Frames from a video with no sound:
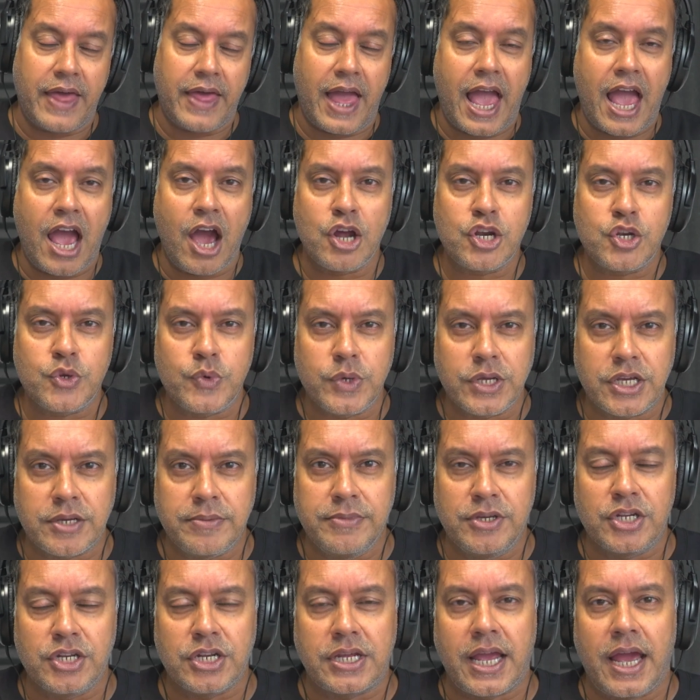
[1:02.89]
How do we
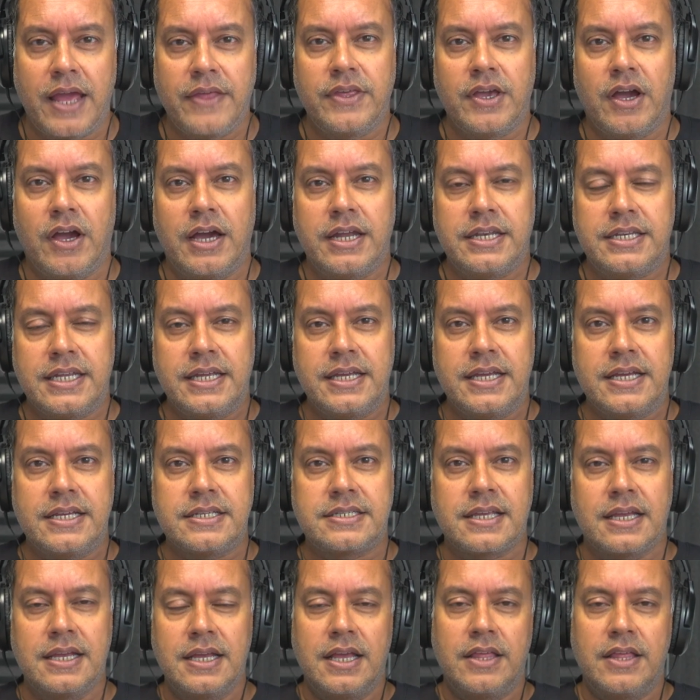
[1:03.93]
communicate the
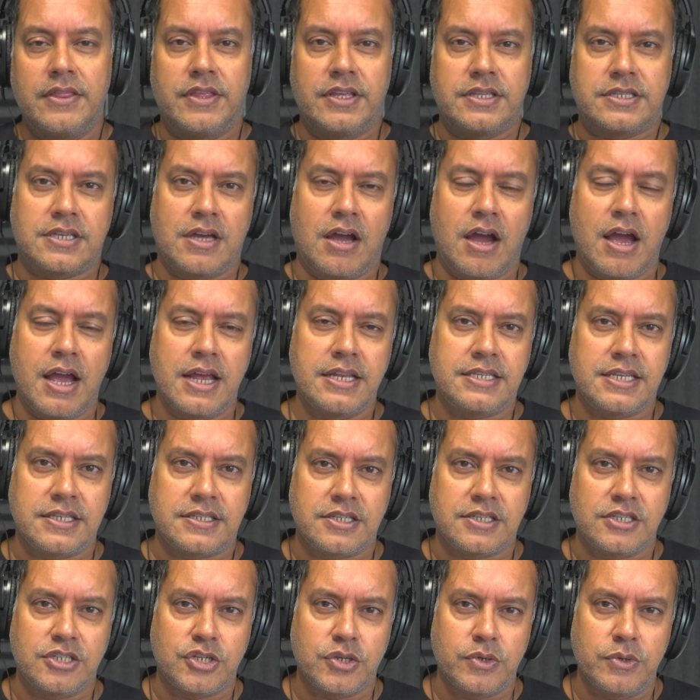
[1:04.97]
ideas that
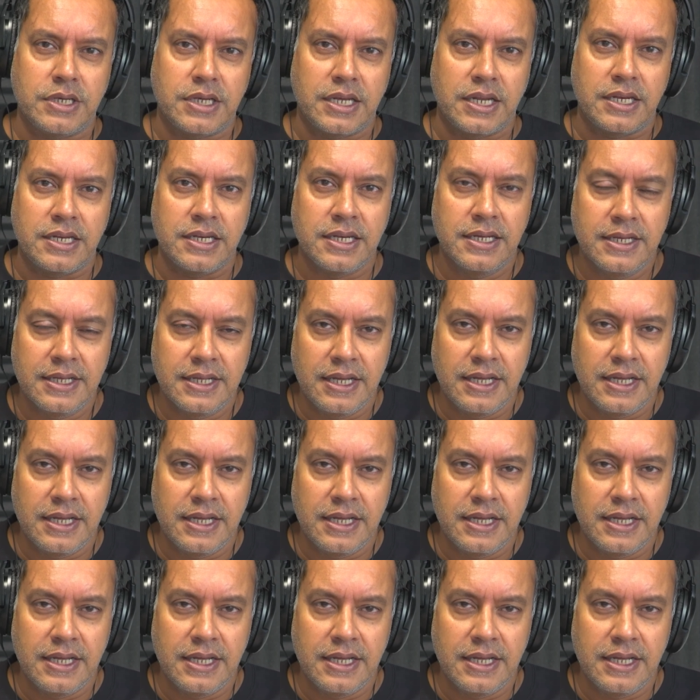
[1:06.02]
scientists are doing and